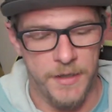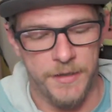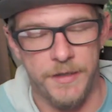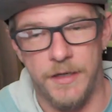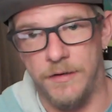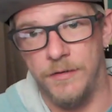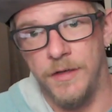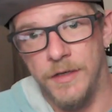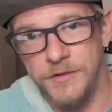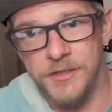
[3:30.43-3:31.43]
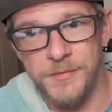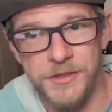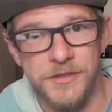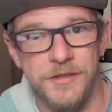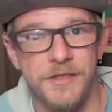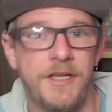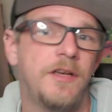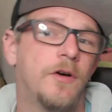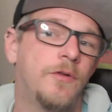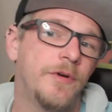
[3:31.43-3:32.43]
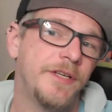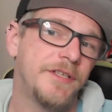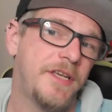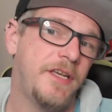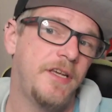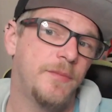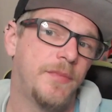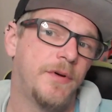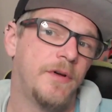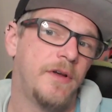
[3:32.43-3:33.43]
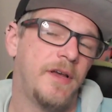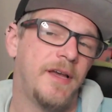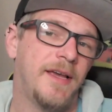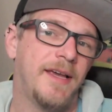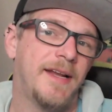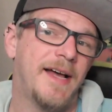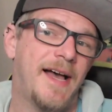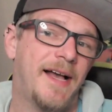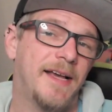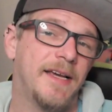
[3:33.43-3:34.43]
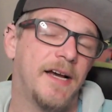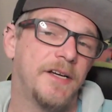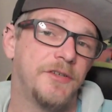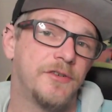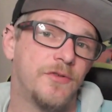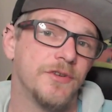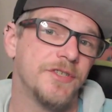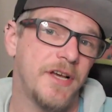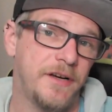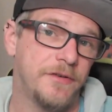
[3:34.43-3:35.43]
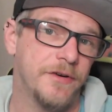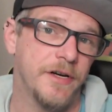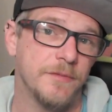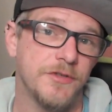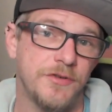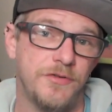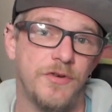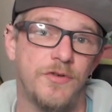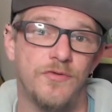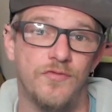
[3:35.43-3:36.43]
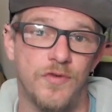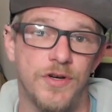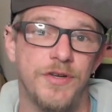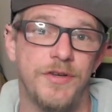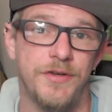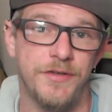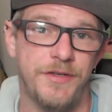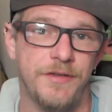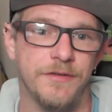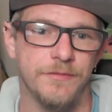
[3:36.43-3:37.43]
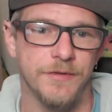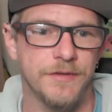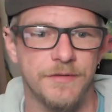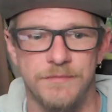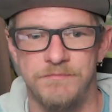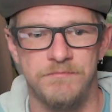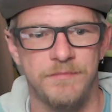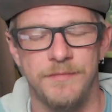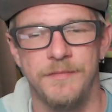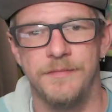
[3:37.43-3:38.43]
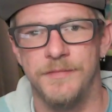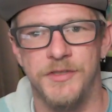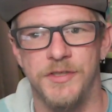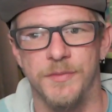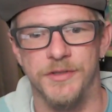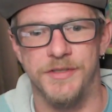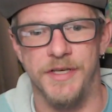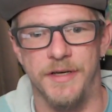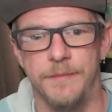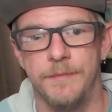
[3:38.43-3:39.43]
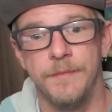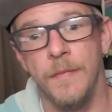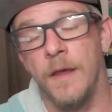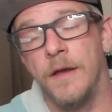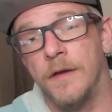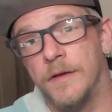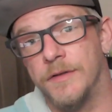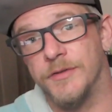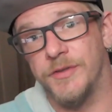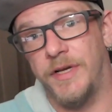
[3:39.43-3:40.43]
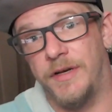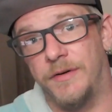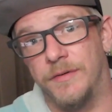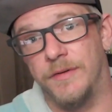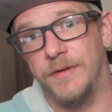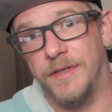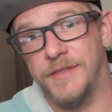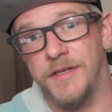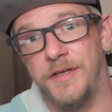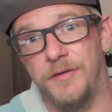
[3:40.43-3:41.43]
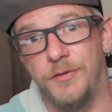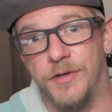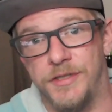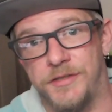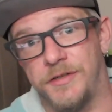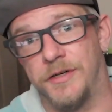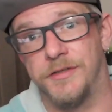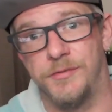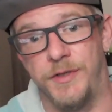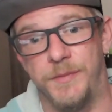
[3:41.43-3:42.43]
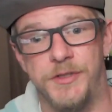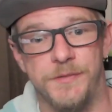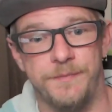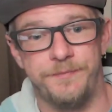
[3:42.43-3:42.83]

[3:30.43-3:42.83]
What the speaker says: Now, just be sure to always keep an eye on your course diagram so you know what you're dealing with. Simple as that. So now, let's get into our start sweeps.